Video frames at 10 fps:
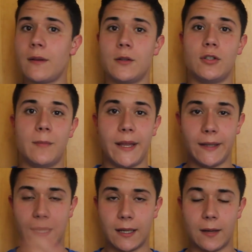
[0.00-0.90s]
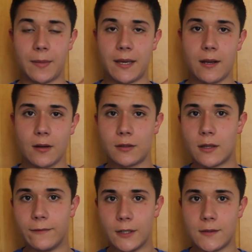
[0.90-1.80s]
There should be a link up here to the
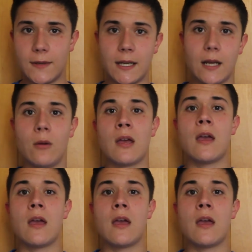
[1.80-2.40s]
first video